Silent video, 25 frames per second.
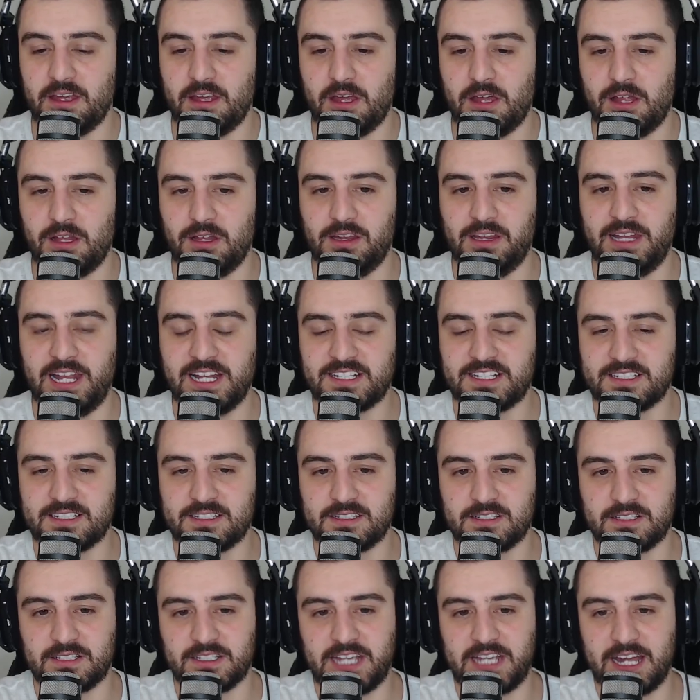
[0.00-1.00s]

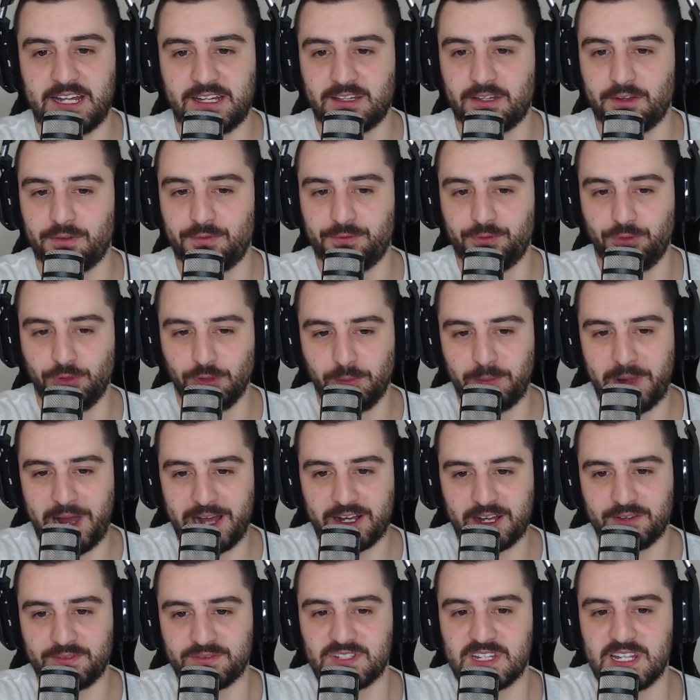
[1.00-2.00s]
Let's get the fullback
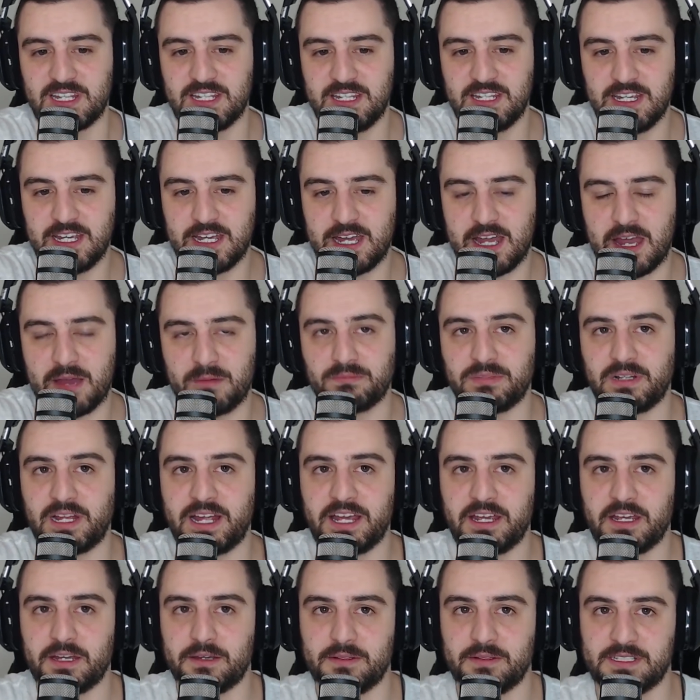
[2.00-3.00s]
of the year and
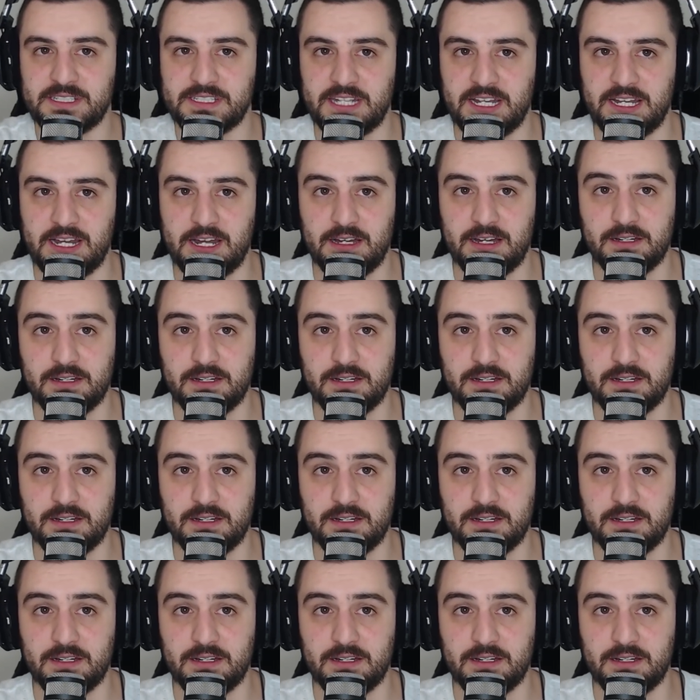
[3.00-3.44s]
playing in a centre.